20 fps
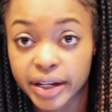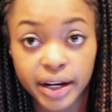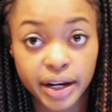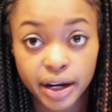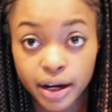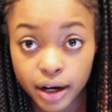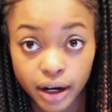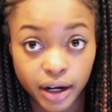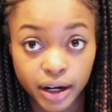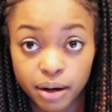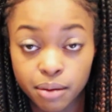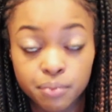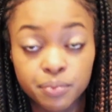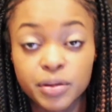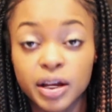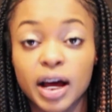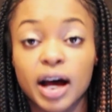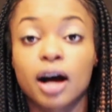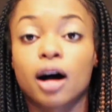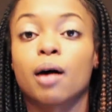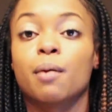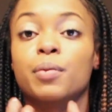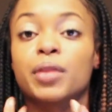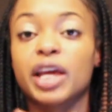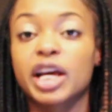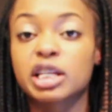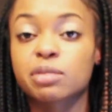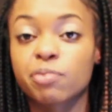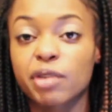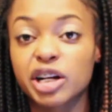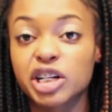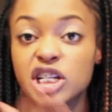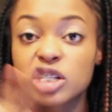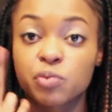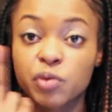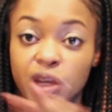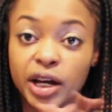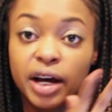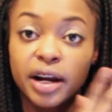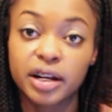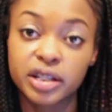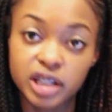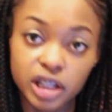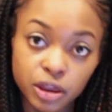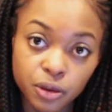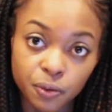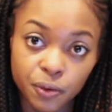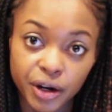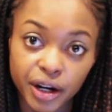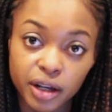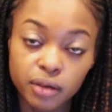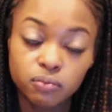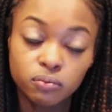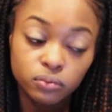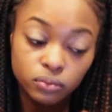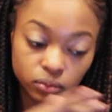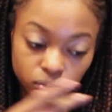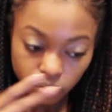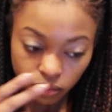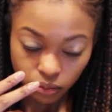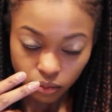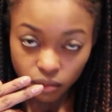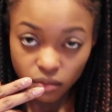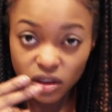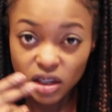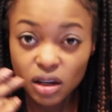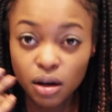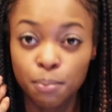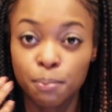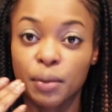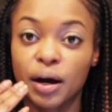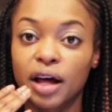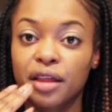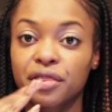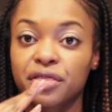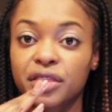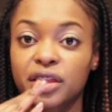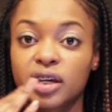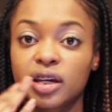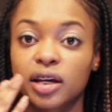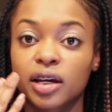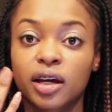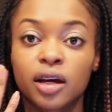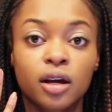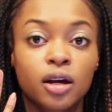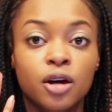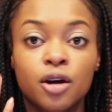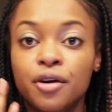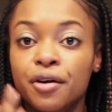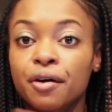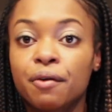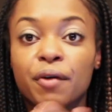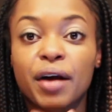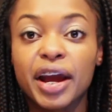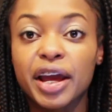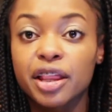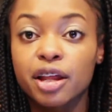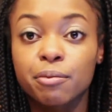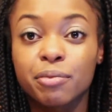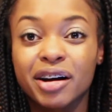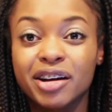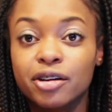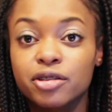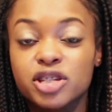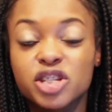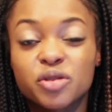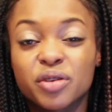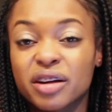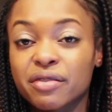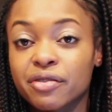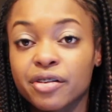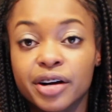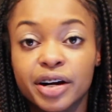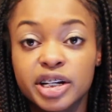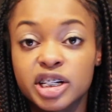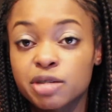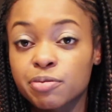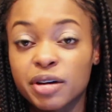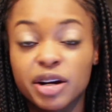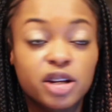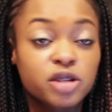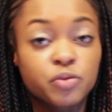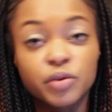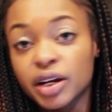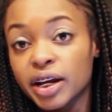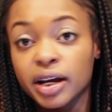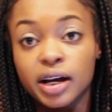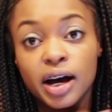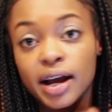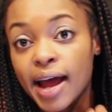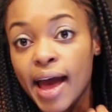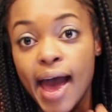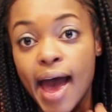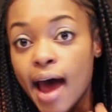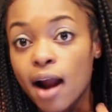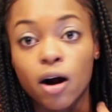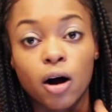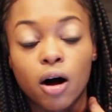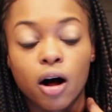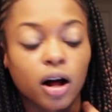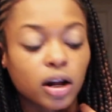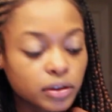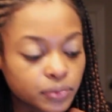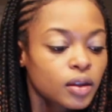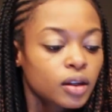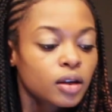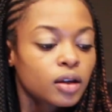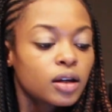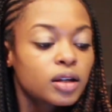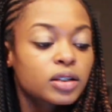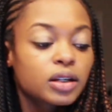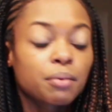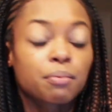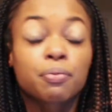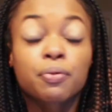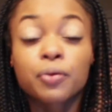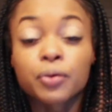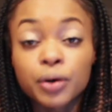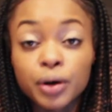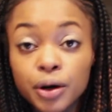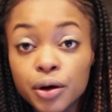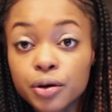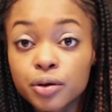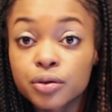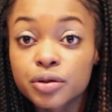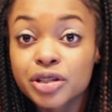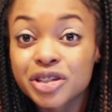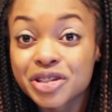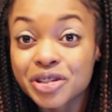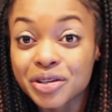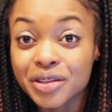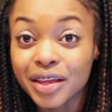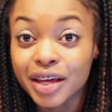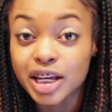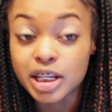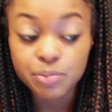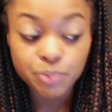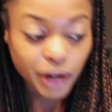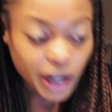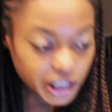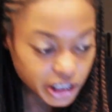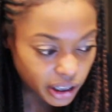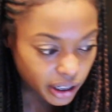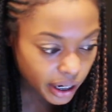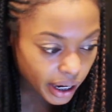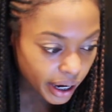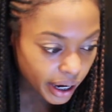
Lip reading: didn't cut them. The expressions we cut into 3, but the regular bundles, the 24-inch bundles, we didn't cut it at all. Some pros to the expression